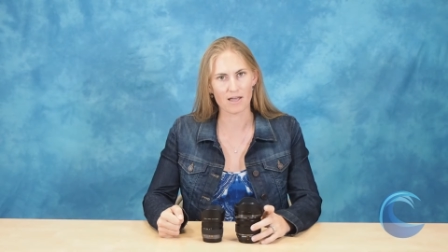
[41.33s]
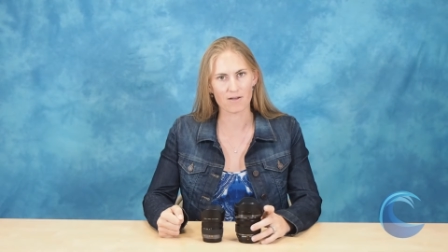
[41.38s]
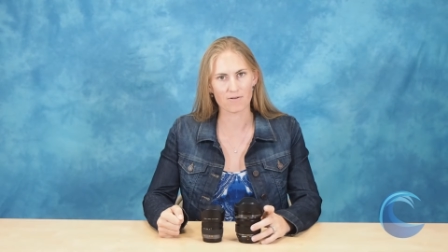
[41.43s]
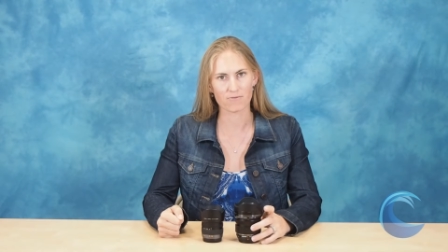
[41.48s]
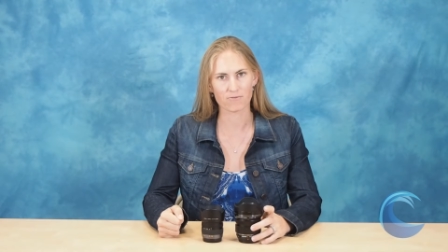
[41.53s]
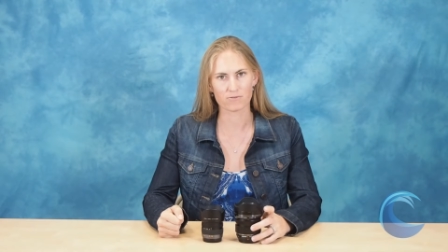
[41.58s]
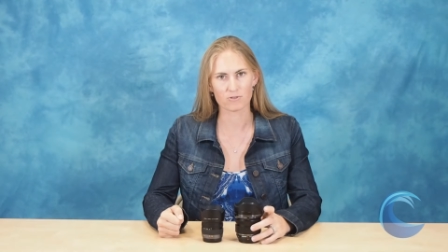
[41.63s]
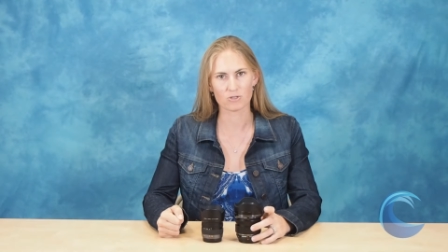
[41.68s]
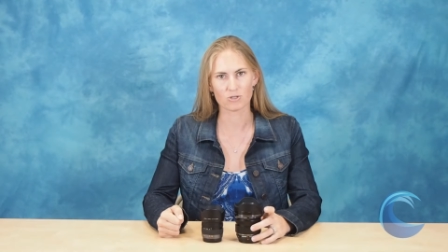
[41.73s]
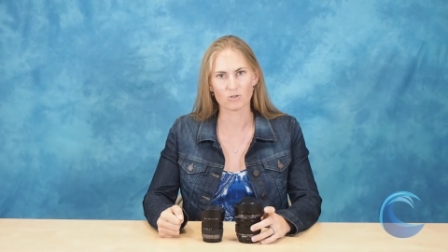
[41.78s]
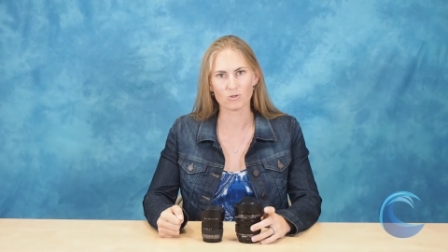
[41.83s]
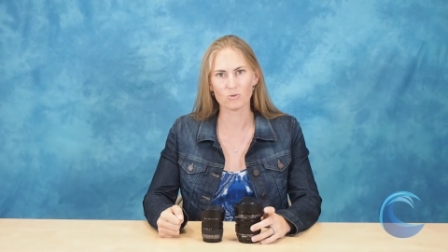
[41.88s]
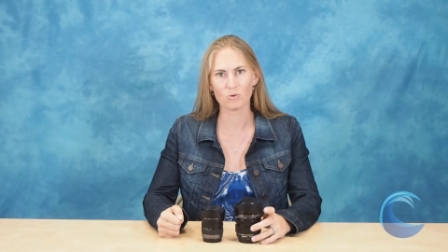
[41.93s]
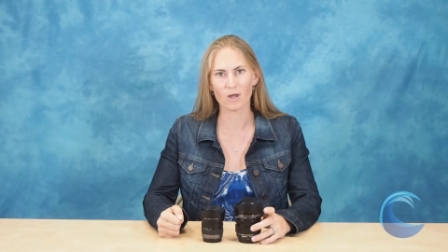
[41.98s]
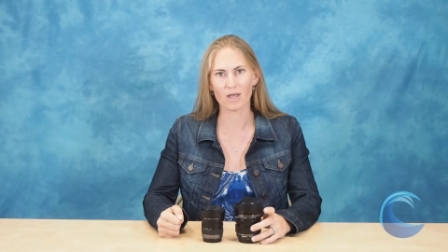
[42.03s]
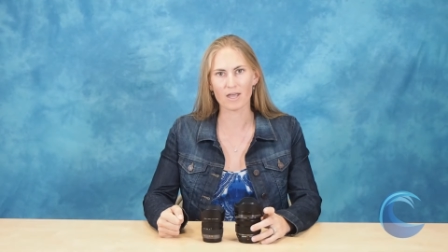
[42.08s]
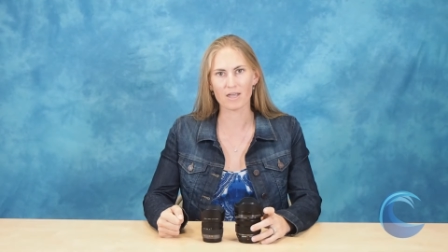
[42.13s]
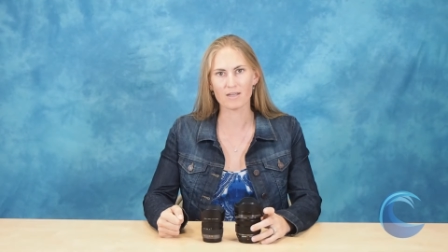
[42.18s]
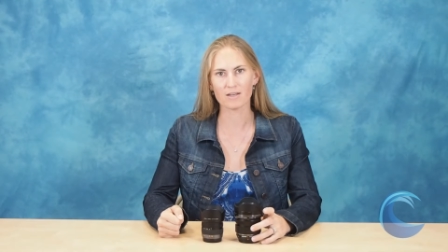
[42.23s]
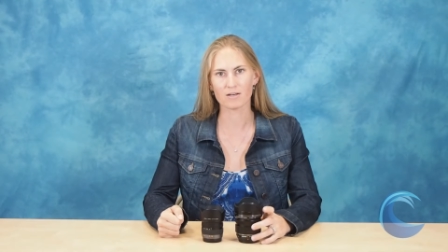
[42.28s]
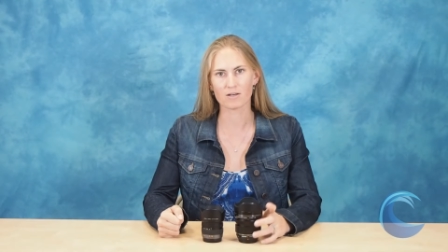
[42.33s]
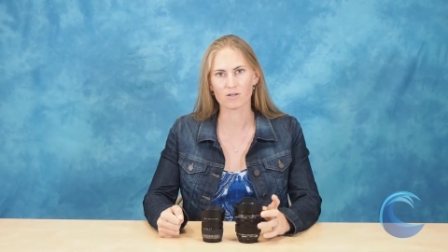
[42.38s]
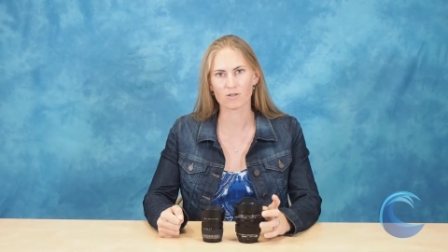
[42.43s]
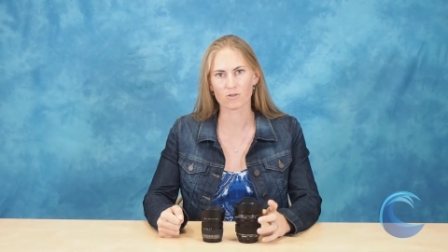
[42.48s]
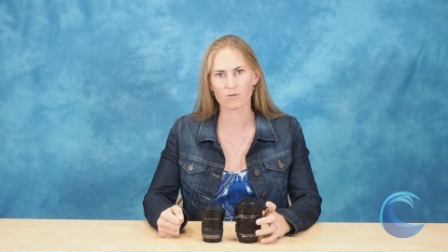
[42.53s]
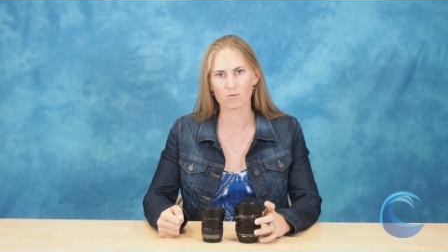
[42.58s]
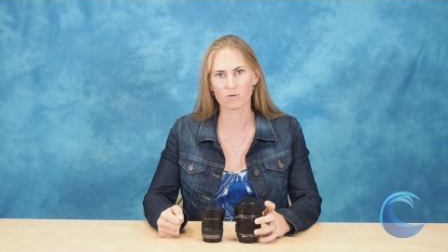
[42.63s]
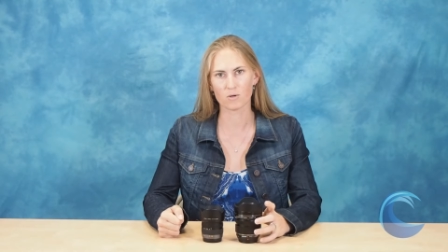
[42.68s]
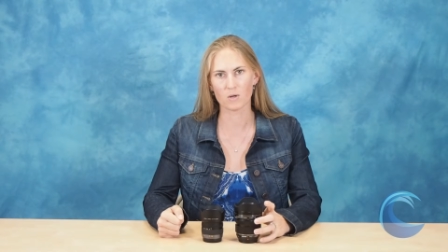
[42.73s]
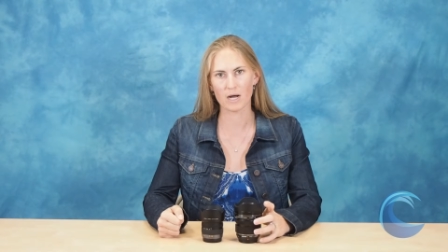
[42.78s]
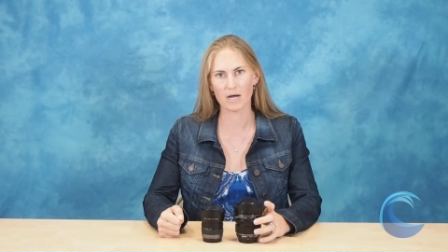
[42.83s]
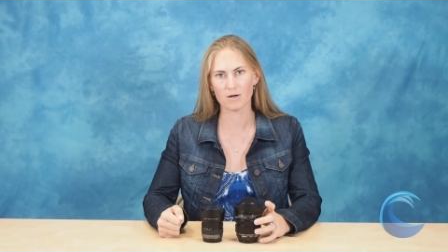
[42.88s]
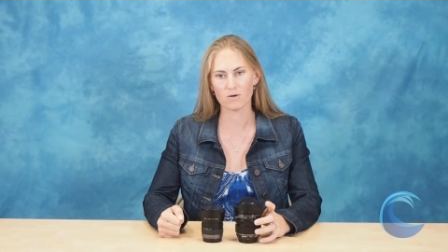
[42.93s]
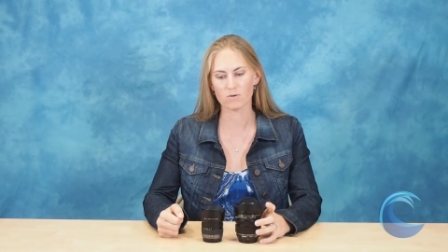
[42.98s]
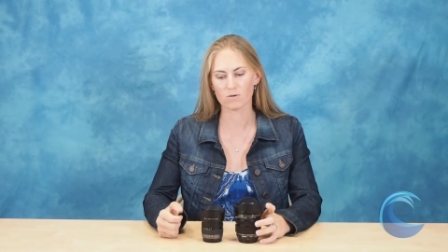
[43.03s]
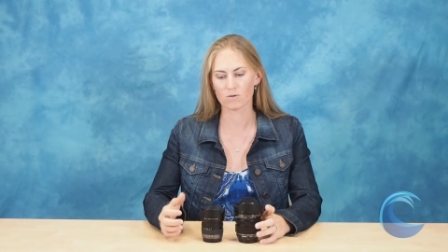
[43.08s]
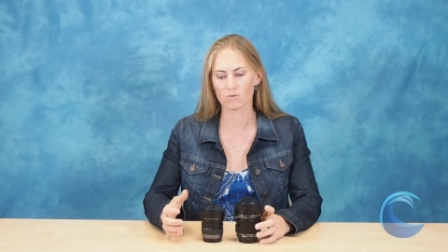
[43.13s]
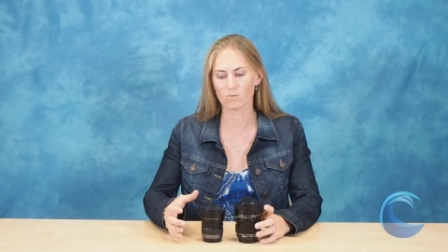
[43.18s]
f2.8 throughout,